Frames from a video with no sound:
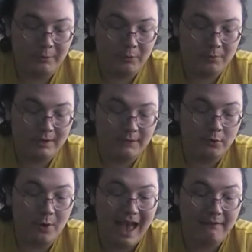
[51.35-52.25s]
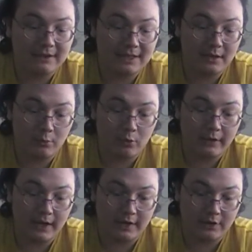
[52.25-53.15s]
which means if you haven't seen the
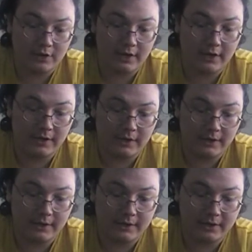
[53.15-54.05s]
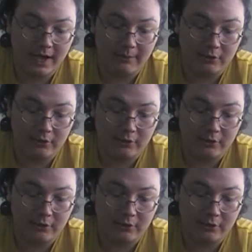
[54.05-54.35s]
movie and you're getting into this game,